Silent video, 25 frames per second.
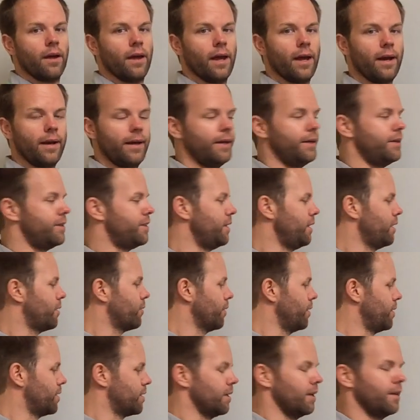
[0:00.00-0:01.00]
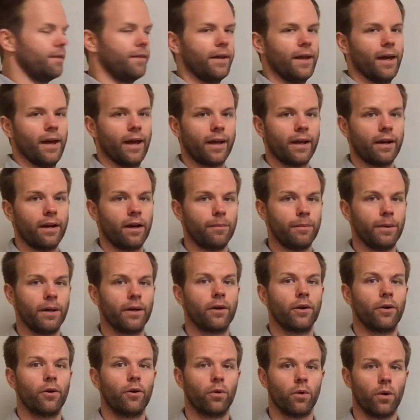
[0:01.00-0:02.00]
and a decrease in the
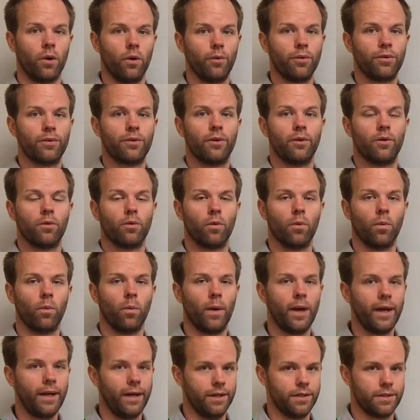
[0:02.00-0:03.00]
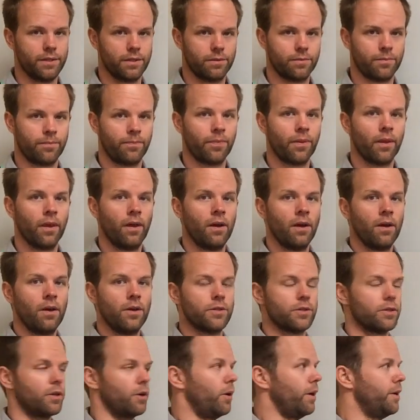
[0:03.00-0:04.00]
economic growth rate.
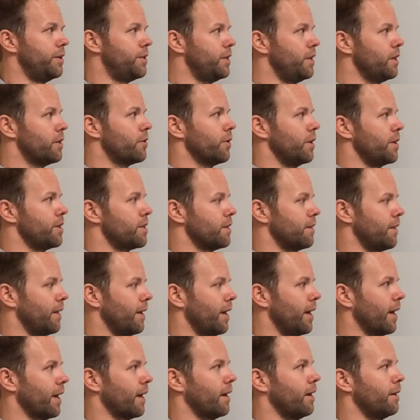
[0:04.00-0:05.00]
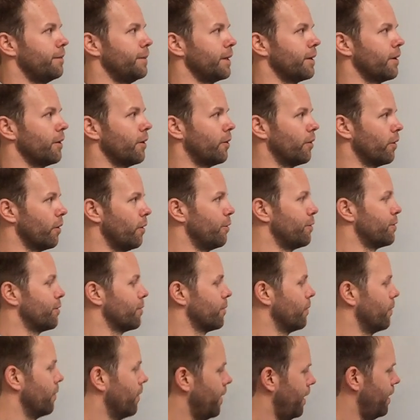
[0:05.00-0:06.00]
So a decrease in the economic growth
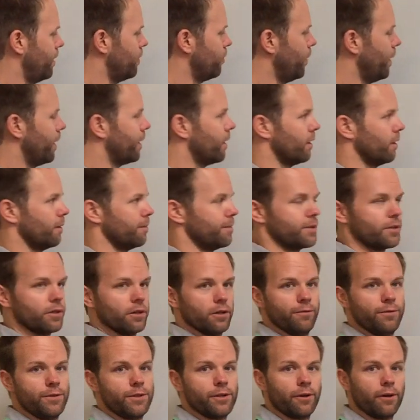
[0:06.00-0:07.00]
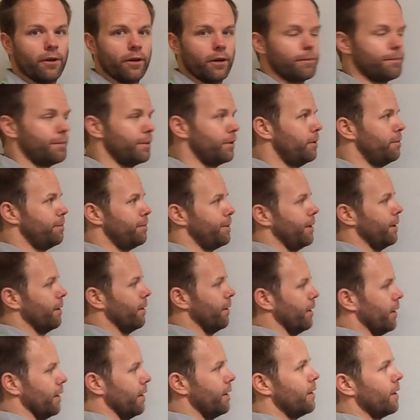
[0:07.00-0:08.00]
rate we can observe during a boom
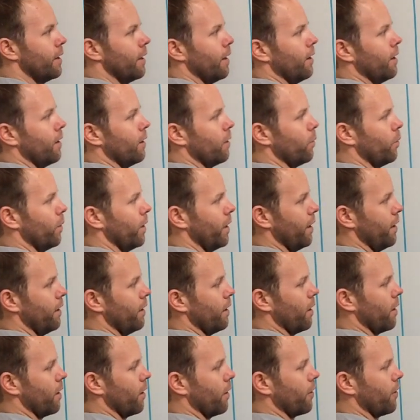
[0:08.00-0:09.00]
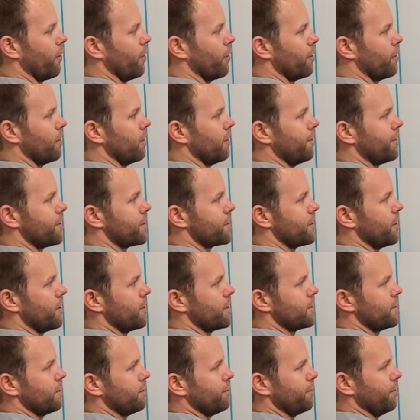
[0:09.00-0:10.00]
period when our curve
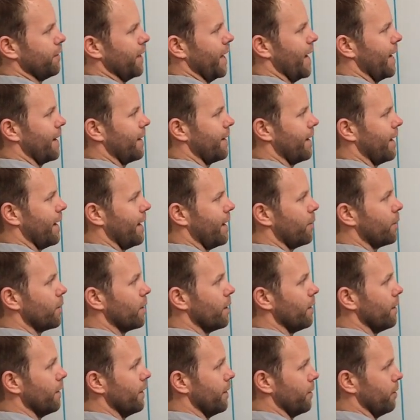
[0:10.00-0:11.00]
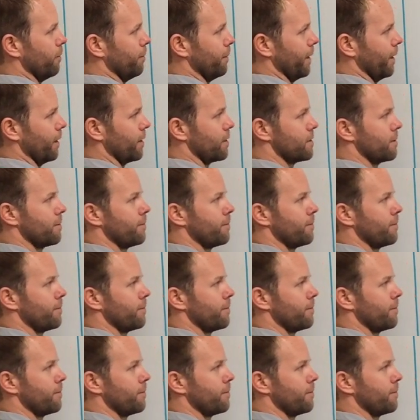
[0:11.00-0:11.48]
starts to flatten out a little bit.